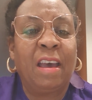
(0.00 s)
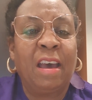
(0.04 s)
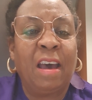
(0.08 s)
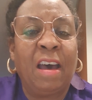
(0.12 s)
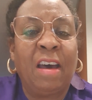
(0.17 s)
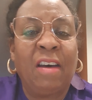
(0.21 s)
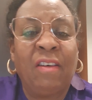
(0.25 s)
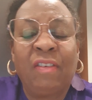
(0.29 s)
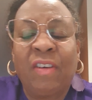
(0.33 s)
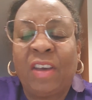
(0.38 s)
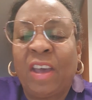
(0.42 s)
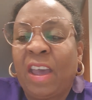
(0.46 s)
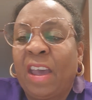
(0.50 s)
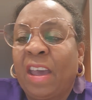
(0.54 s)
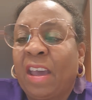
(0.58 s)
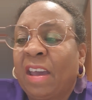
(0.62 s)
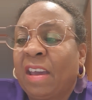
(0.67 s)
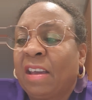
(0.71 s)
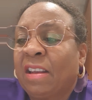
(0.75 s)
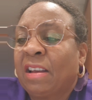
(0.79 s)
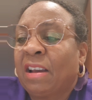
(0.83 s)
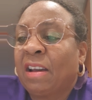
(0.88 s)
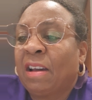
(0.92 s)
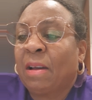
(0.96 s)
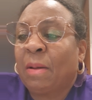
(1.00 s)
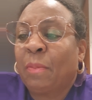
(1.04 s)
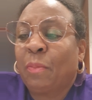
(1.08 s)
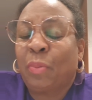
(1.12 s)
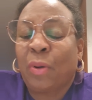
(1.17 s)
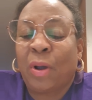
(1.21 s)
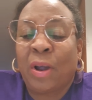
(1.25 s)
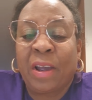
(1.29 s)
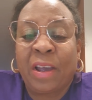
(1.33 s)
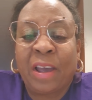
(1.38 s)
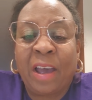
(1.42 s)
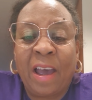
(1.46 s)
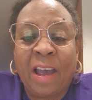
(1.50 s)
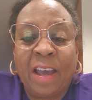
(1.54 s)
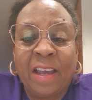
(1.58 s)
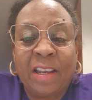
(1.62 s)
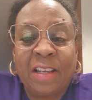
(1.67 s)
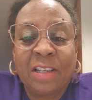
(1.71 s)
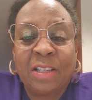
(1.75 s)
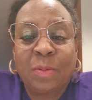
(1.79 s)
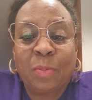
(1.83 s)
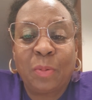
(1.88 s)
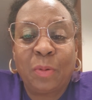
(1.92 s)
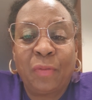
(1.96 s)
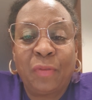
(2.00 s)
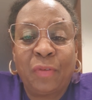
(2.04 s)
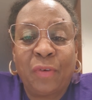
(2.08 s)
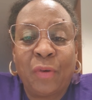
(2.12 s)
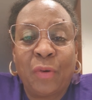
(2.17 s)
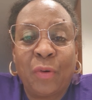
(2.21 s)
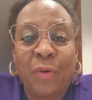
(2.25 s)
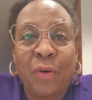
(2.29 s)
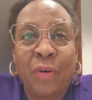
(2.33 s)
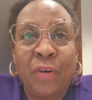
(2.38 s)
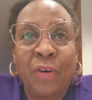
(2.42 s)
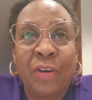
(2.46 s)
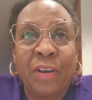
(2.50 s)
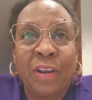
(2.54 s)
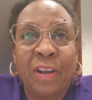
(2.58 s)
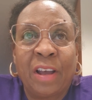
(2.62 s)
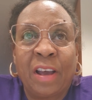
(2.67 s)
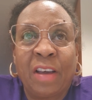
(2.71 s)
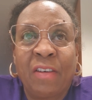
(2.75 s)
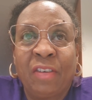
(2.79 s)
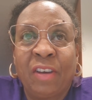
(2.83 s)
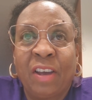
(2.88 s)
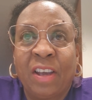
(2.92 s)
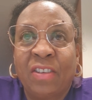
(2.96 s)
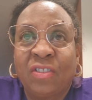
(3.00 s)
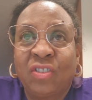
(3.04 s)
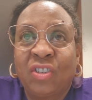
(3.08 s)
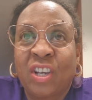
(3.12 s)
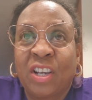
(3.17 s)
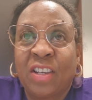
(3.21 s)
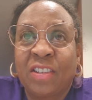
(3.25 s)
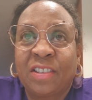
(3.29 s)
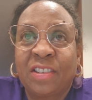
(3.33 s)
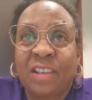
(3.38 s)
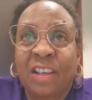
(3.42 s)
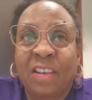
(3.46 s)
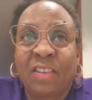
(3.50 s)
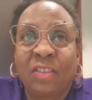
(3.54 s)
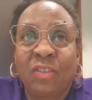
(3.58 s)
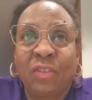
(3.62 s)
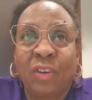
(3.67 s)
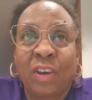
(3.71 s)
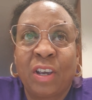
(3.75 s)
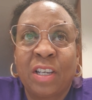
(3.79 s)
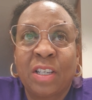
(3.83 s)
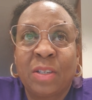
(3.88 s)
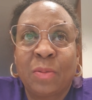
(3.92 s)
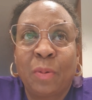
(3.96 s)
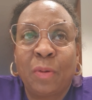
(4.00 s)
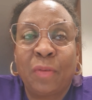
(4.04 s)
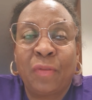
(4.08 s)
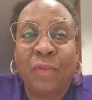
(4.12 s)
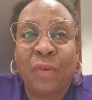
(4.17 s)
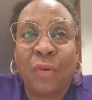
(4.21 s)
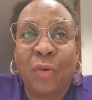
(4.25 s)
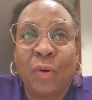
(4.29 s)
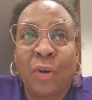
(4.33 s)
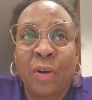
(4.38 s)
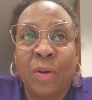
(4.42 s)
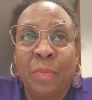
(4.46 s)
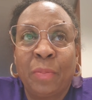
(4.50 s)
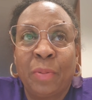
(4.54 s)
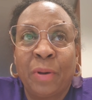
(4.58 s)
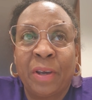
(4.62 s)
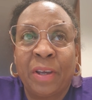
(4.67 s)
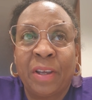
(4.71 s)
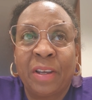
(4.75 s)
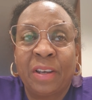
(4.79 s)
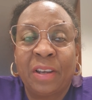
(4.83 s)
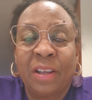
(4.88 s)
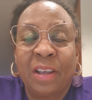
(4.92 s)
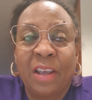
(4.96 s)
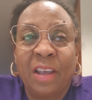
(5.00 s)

I've had bronchitis before, and I've had chest x-rays before, but